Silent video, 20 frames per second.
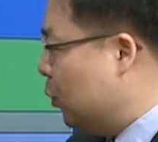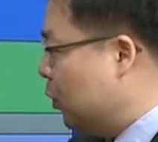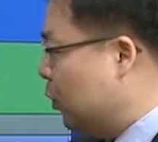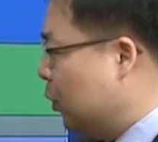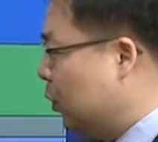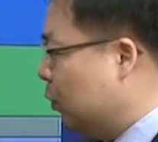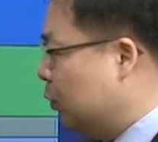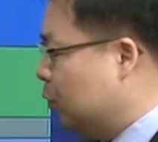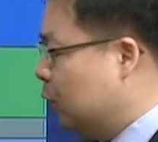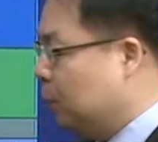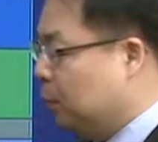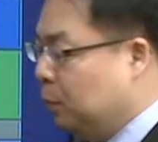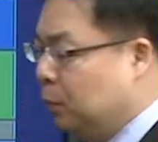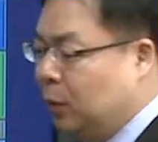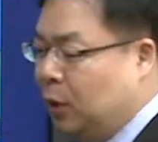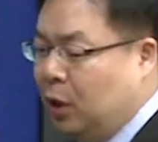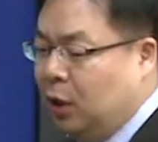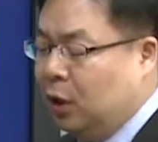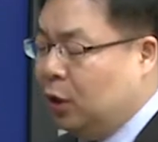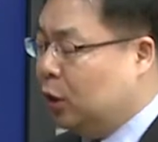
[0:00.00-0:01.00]
you know, some
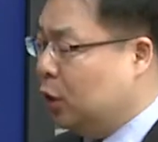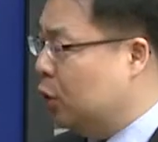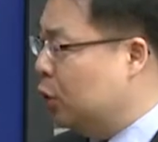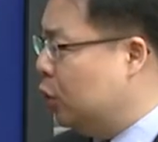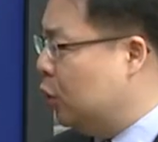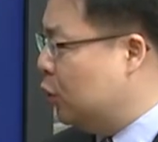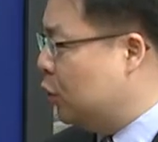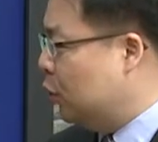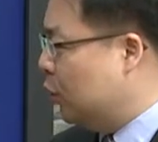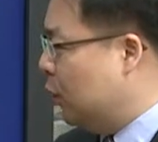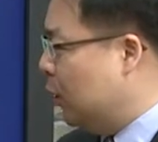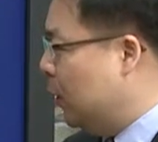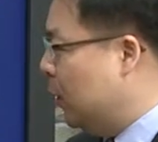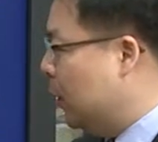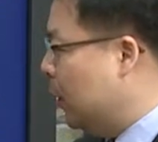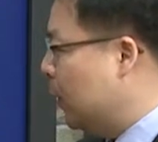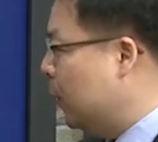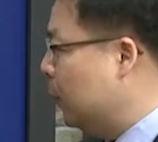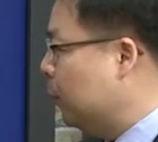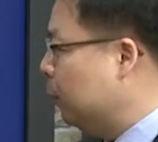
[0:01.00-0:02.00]
condition
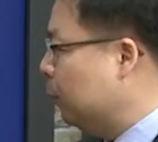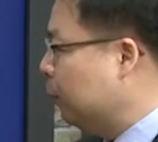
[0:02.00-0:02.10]
here.